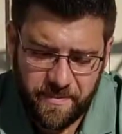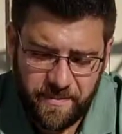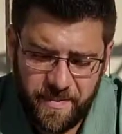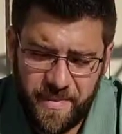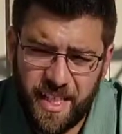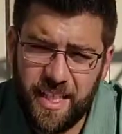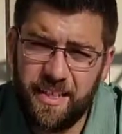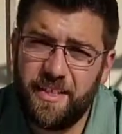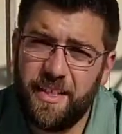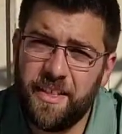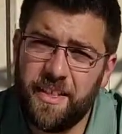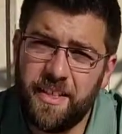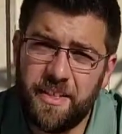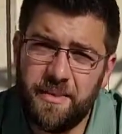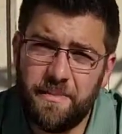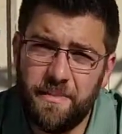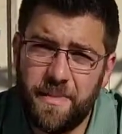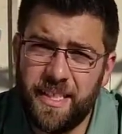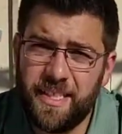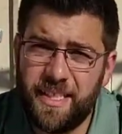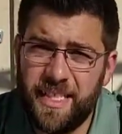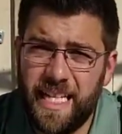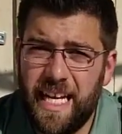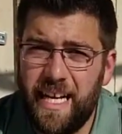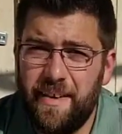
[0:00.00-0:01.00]
Another
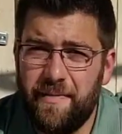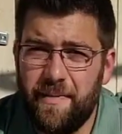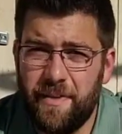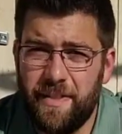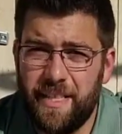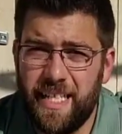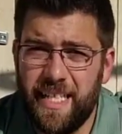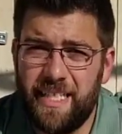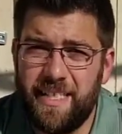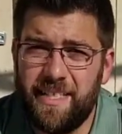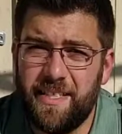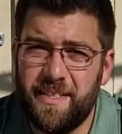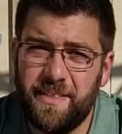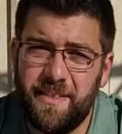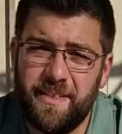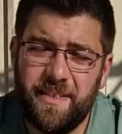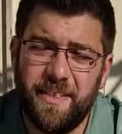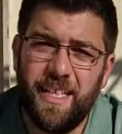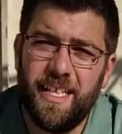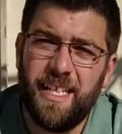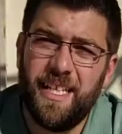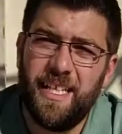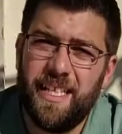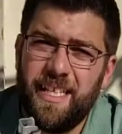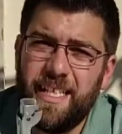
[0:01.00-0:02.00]
must-have utensil
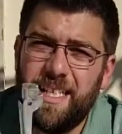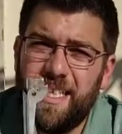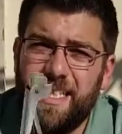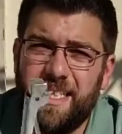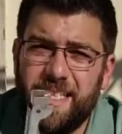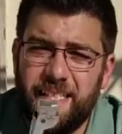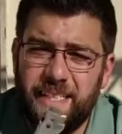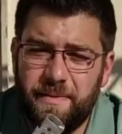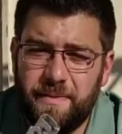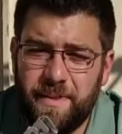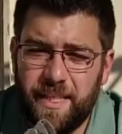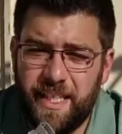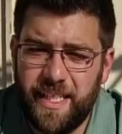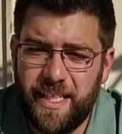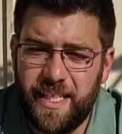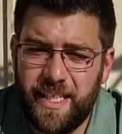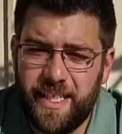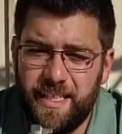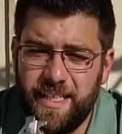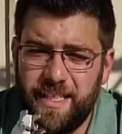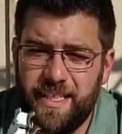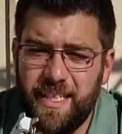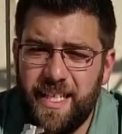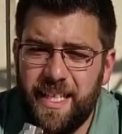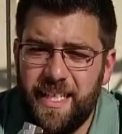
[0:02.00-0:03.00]
is one of
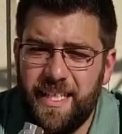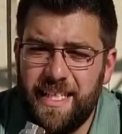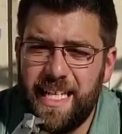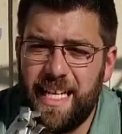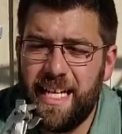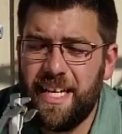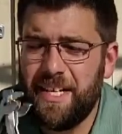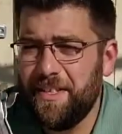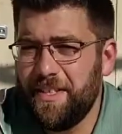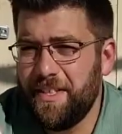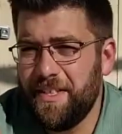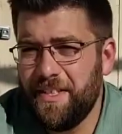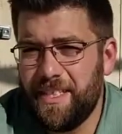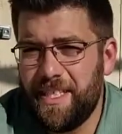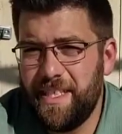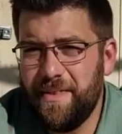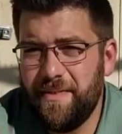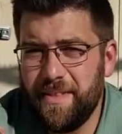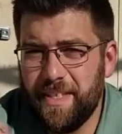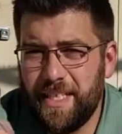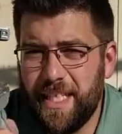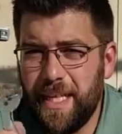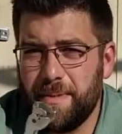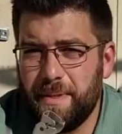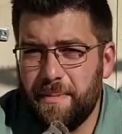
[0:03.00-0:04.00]
these. Now there's
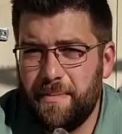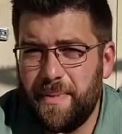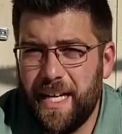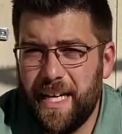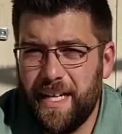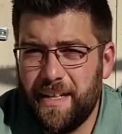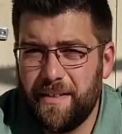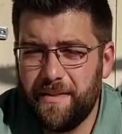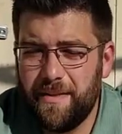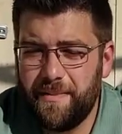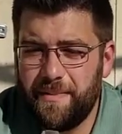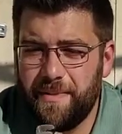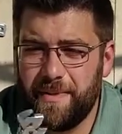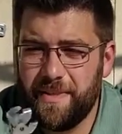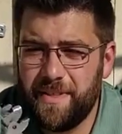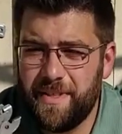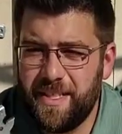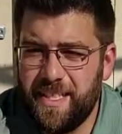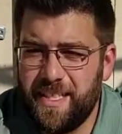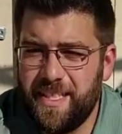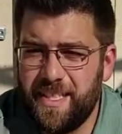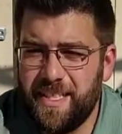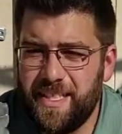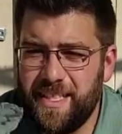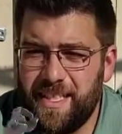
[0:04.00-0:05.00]
different types of pot grippers.
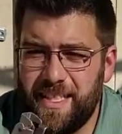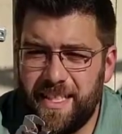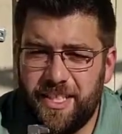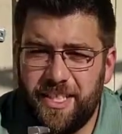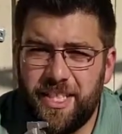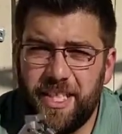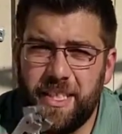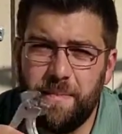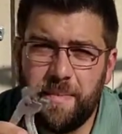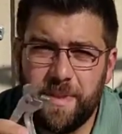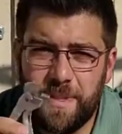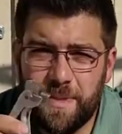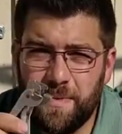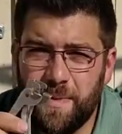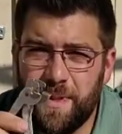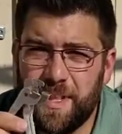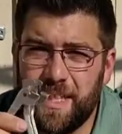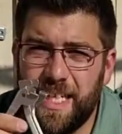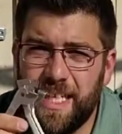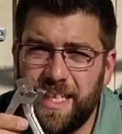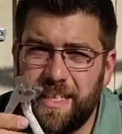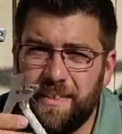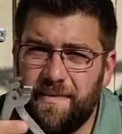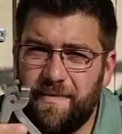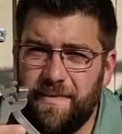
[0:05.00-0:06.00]
This is the cheapest one
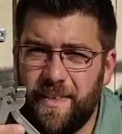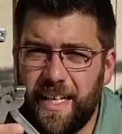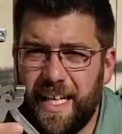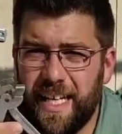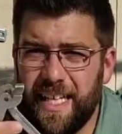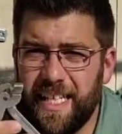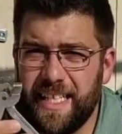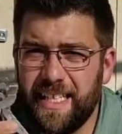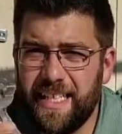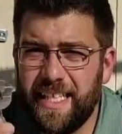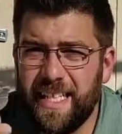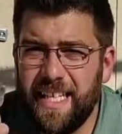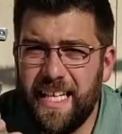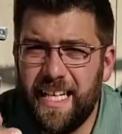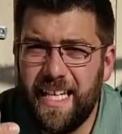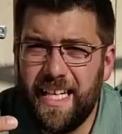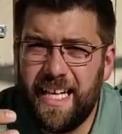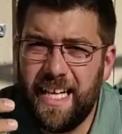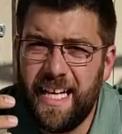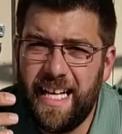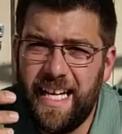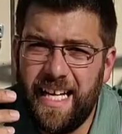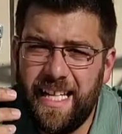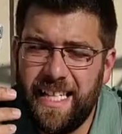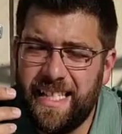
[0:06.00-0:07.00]
I could find
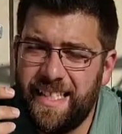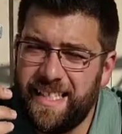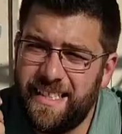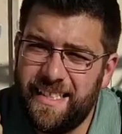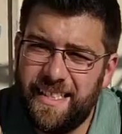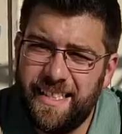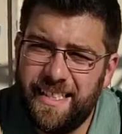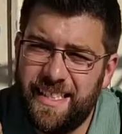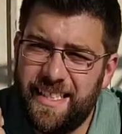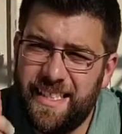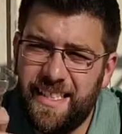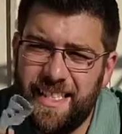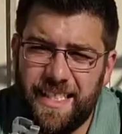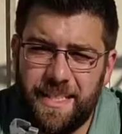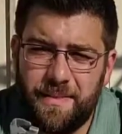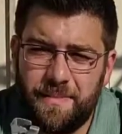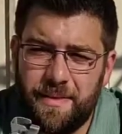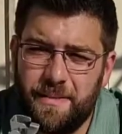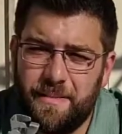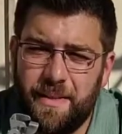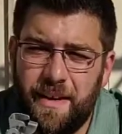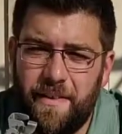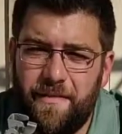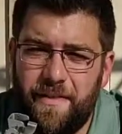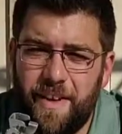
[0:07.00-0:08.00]
and is one
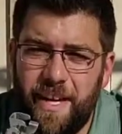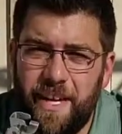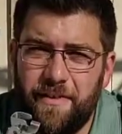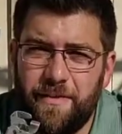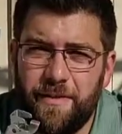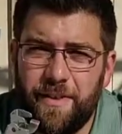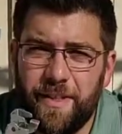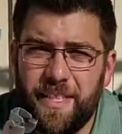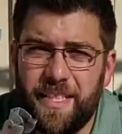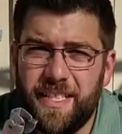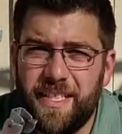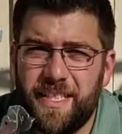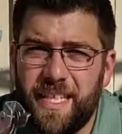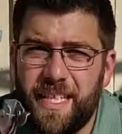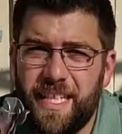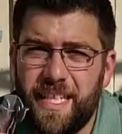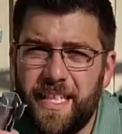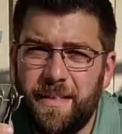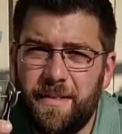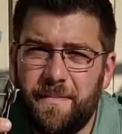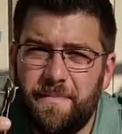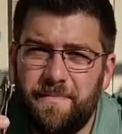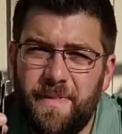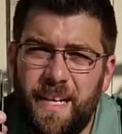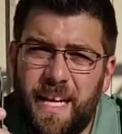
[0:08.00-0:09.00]
of my favorites.
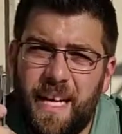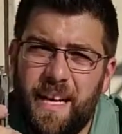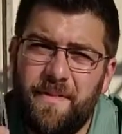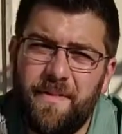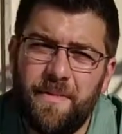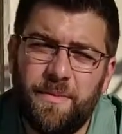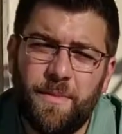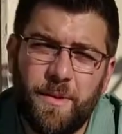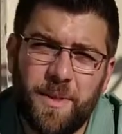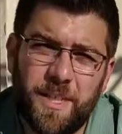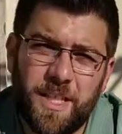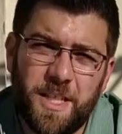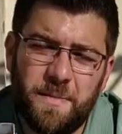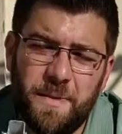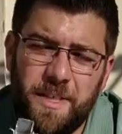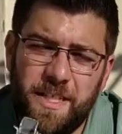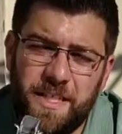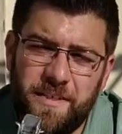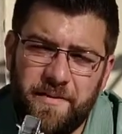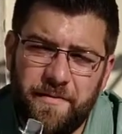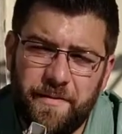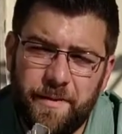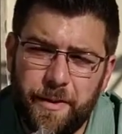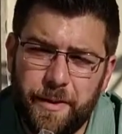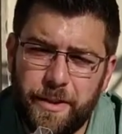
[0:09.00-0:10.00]
I have a more
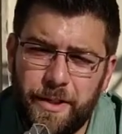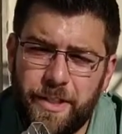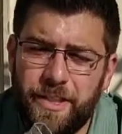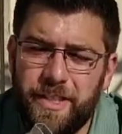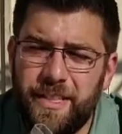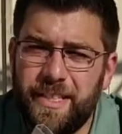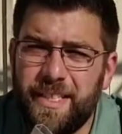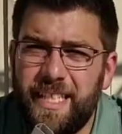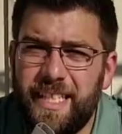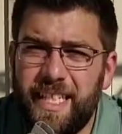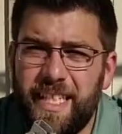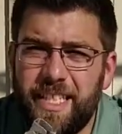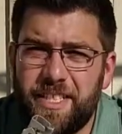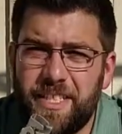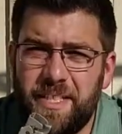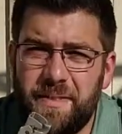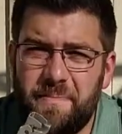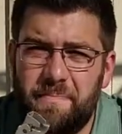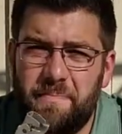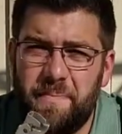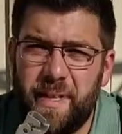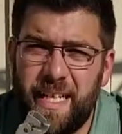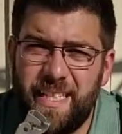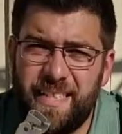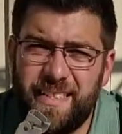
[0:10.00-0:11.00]
expensive version that actually
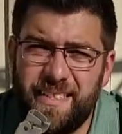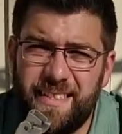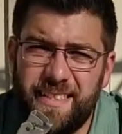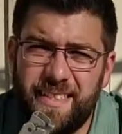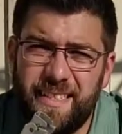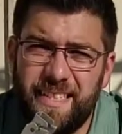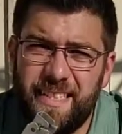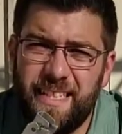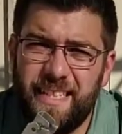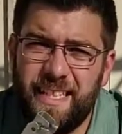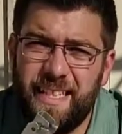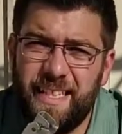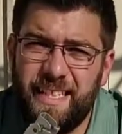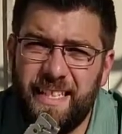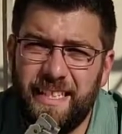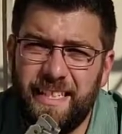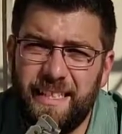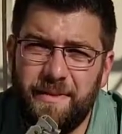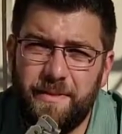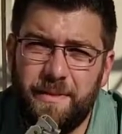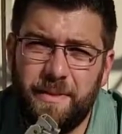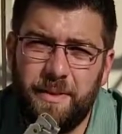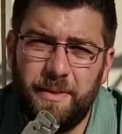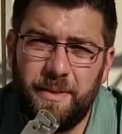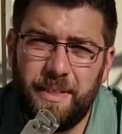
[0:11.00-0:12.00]
bent,
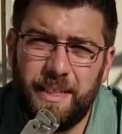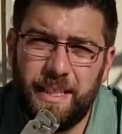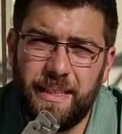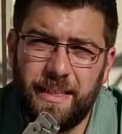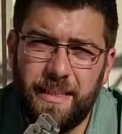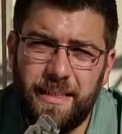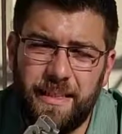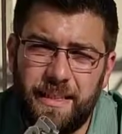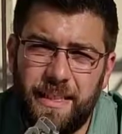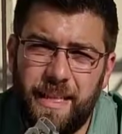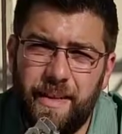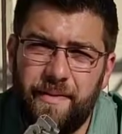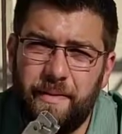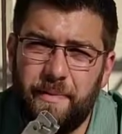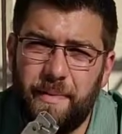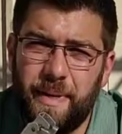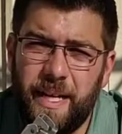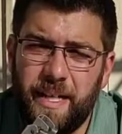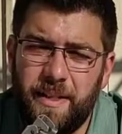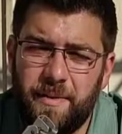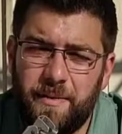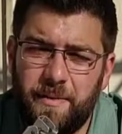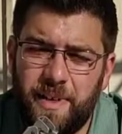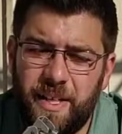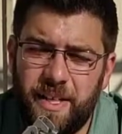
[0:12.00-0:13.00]
holding a heavy
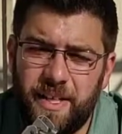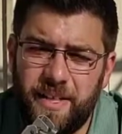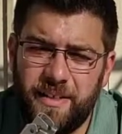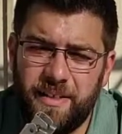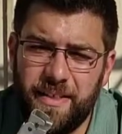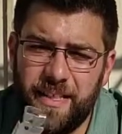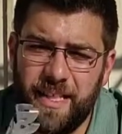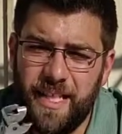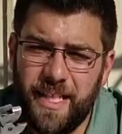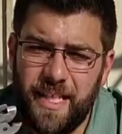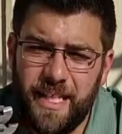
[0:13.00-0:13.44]
pot of water.